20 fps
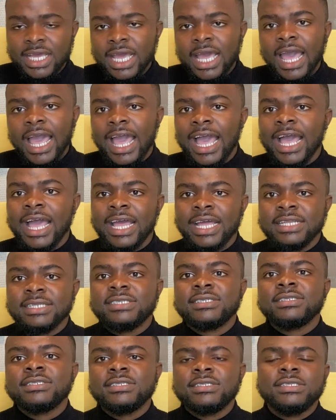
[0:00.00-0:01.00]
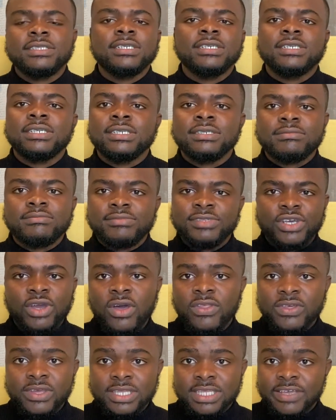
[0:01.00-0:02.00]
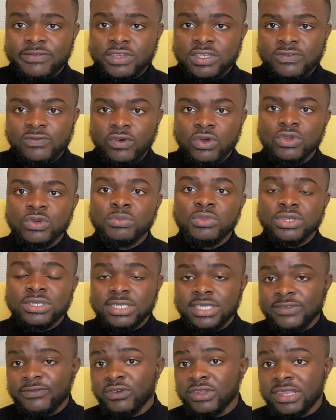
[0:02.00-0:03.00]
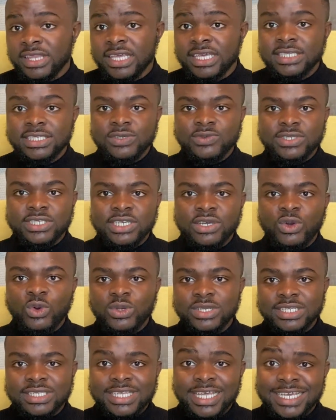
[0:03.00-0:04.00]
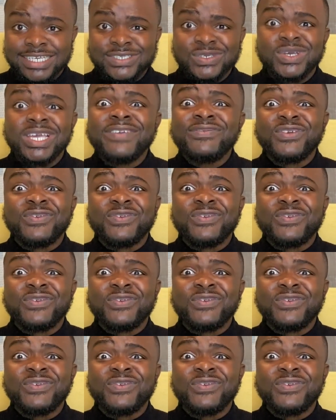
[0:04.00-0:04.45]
and the other interviews follow. But for this, it was the coding test. So if